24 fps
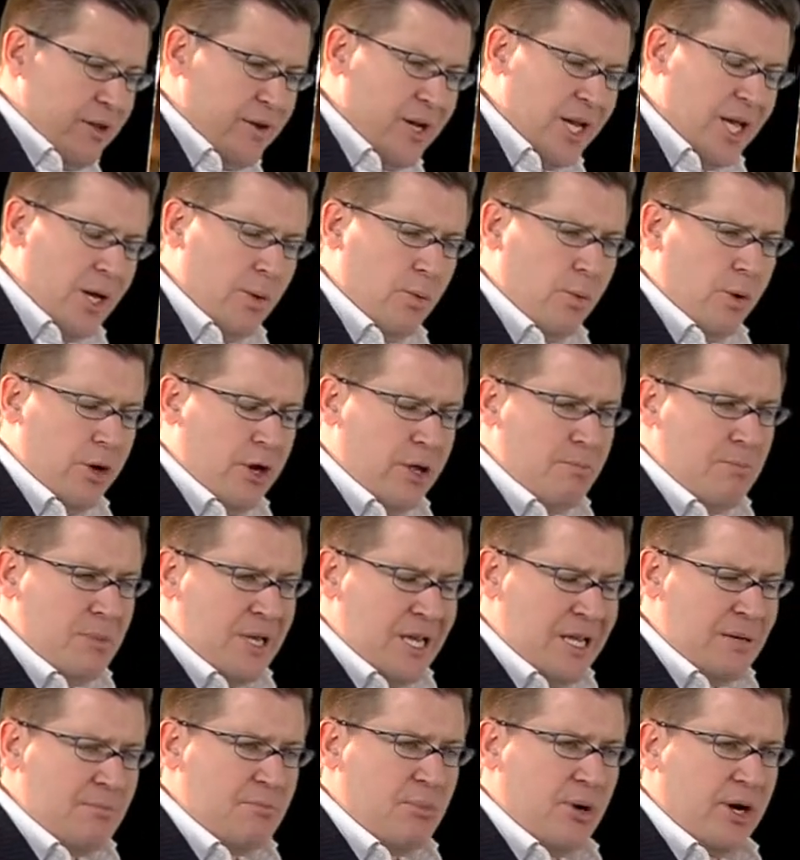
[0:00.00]
Now, what I
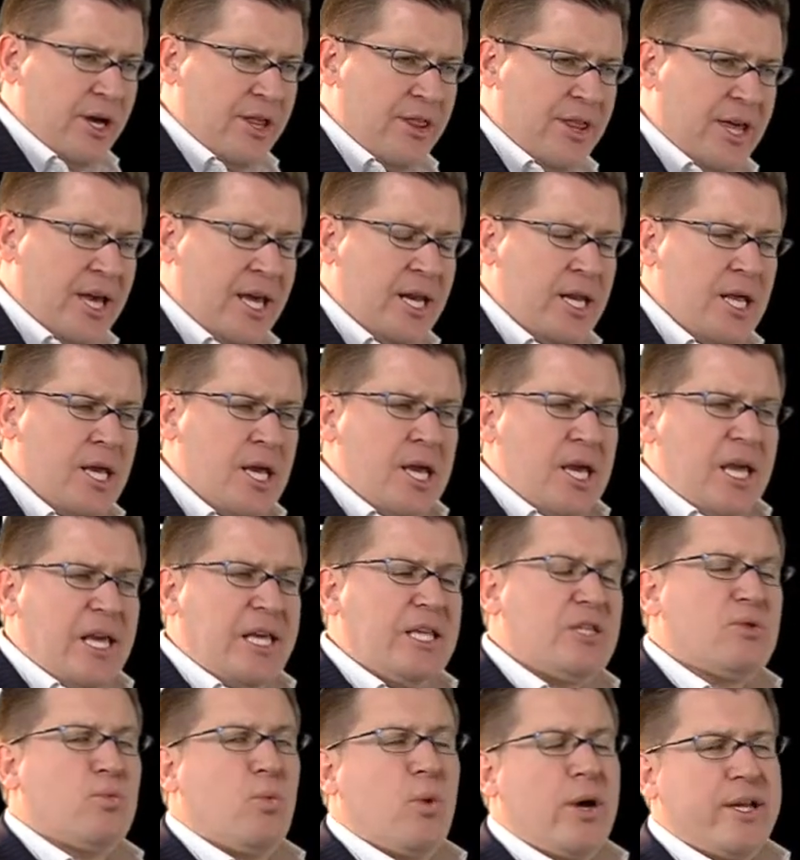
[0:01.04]
mean by that
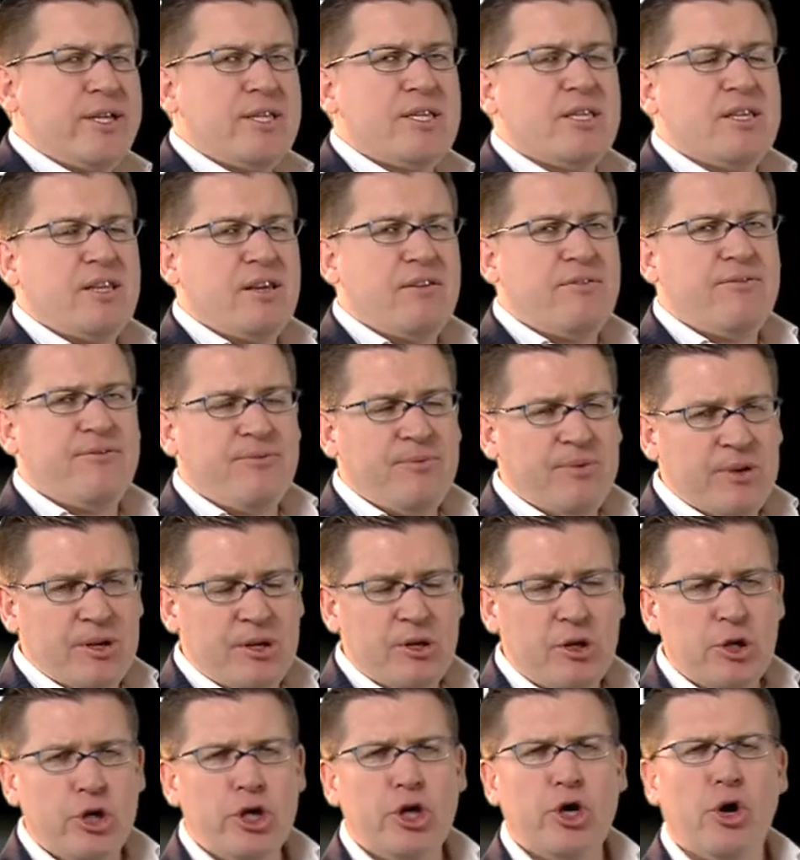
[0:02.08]
is once they've
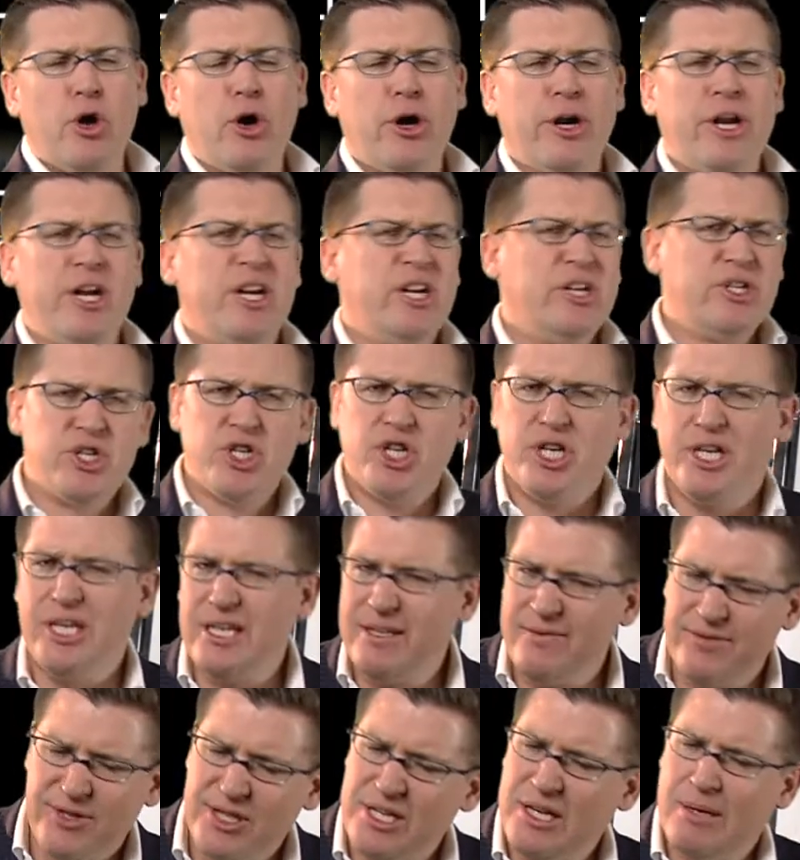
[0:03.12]
gone and
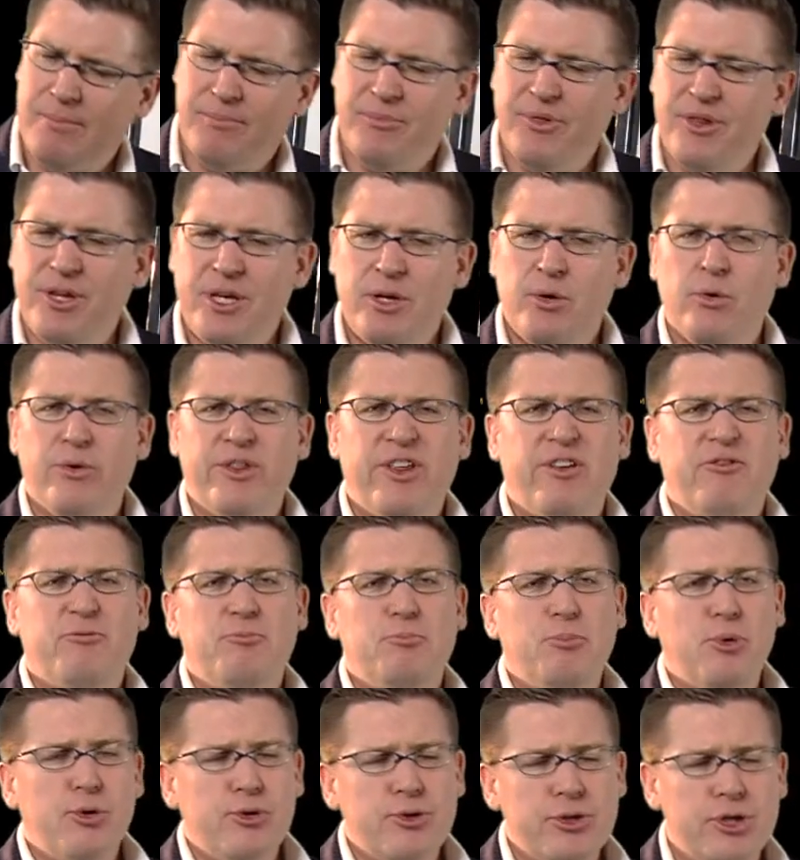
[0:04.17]
achieved something, or they've
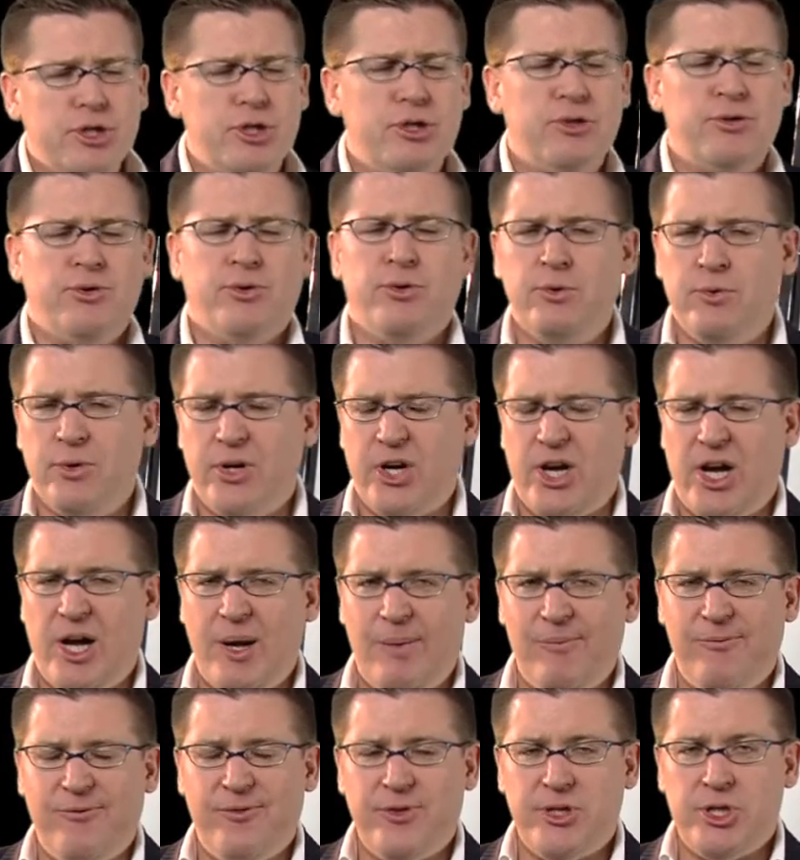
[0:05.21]
pushed through a
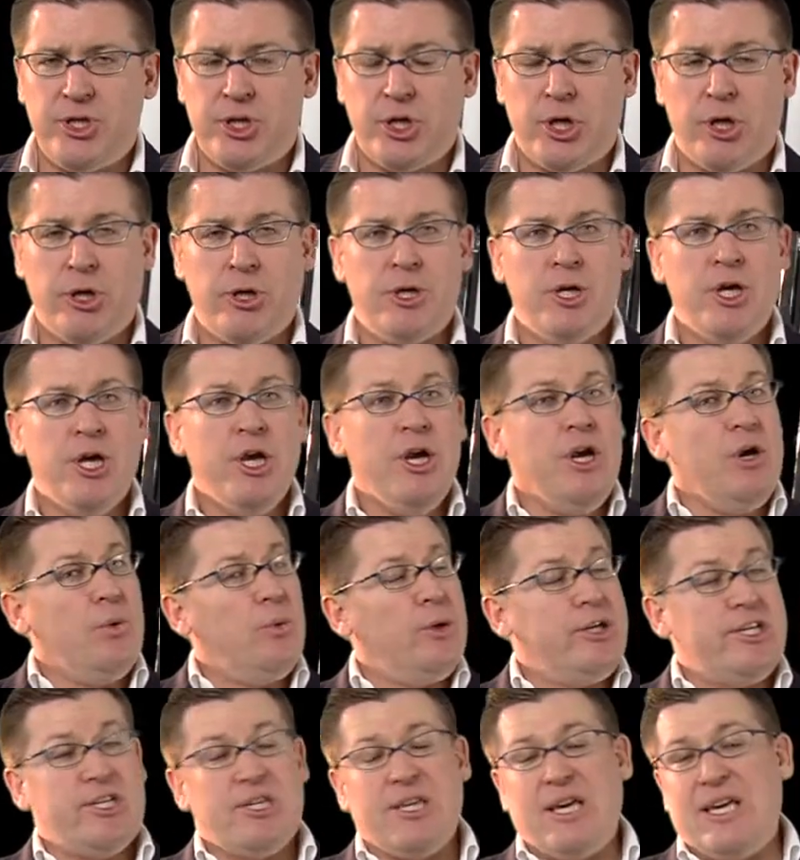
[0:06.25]
comfort zone
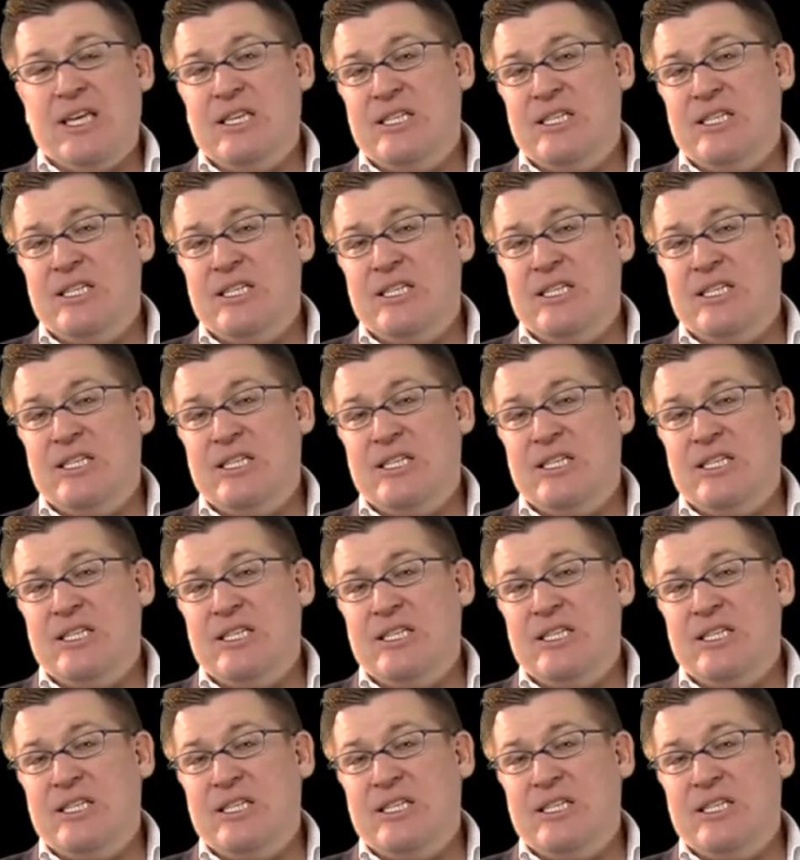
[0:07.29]
which they